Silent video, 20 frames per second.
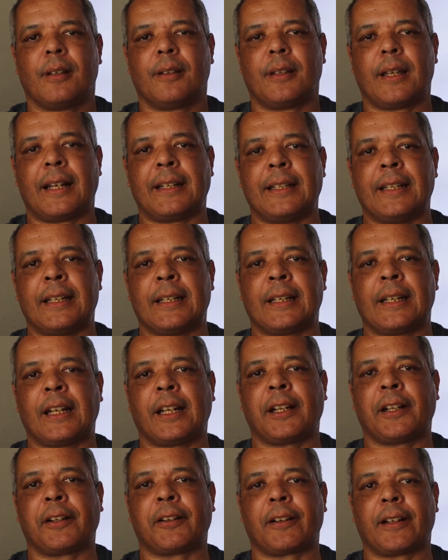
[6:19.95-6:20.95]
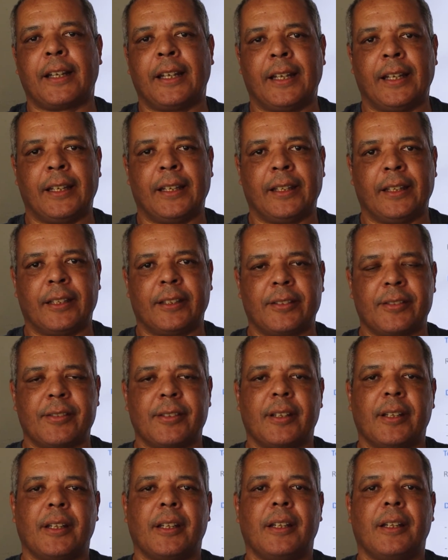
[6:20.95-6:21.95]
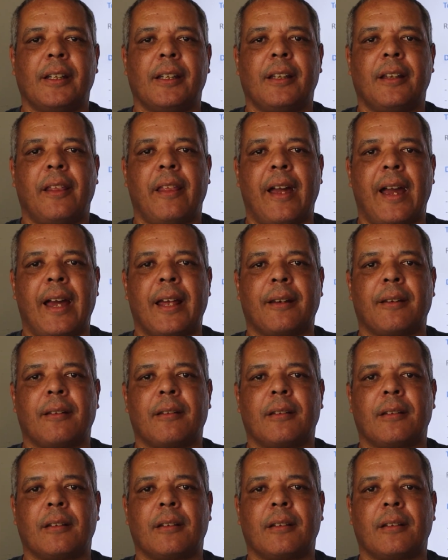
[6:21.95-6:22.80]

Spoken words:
The idea here is that